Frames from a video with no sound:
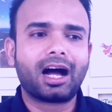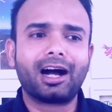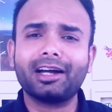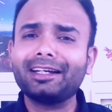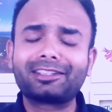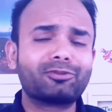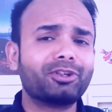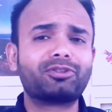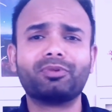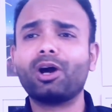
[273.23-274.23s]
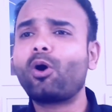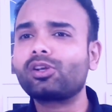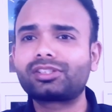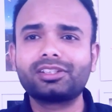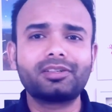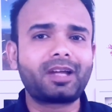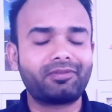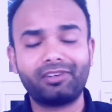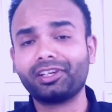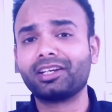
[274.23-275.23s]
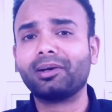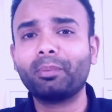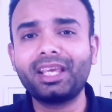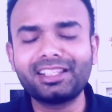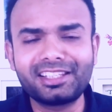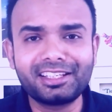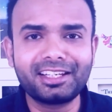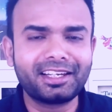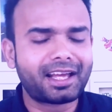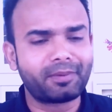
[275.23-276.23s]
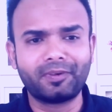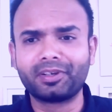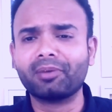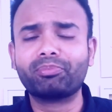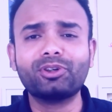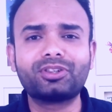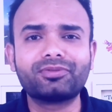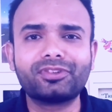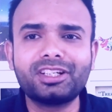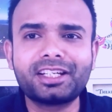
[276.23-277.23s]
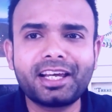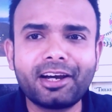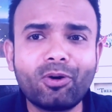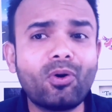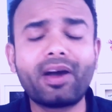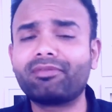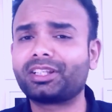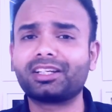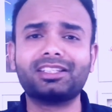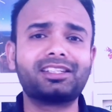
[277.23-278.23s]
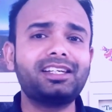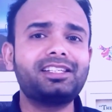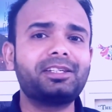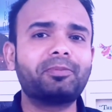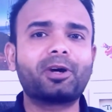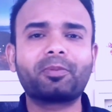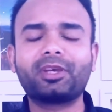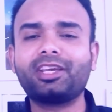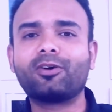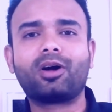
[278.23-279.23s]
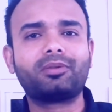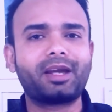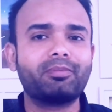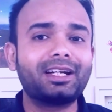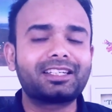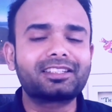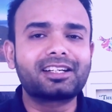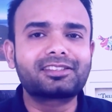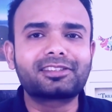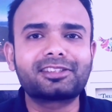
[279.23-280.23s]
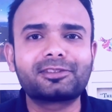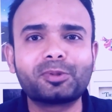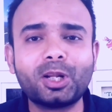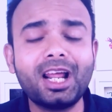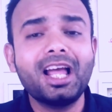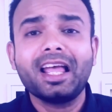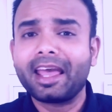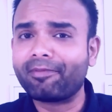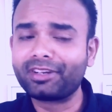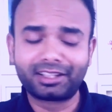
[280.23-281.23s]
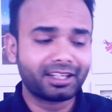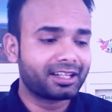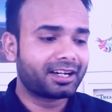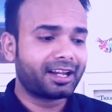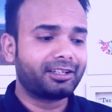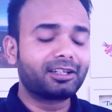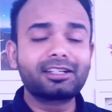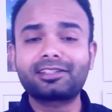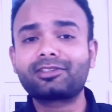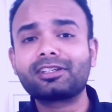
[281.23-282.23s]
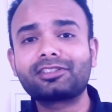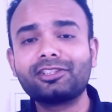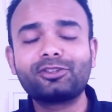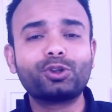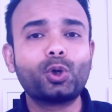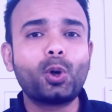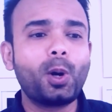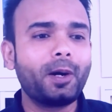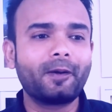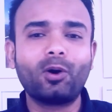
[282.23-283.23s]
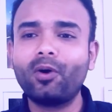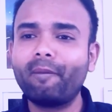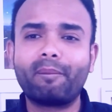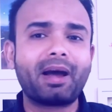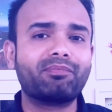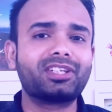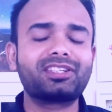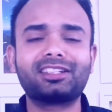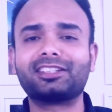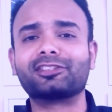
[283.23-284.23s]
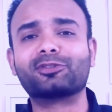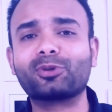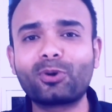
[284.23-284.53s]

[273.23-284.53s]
uh, it's going to be awesome, I'm having an amazing day, I'm having a beautiful day, oh, everything is easy for me, all my meetings are successful, everything that I touch turns into gold, oh, my business is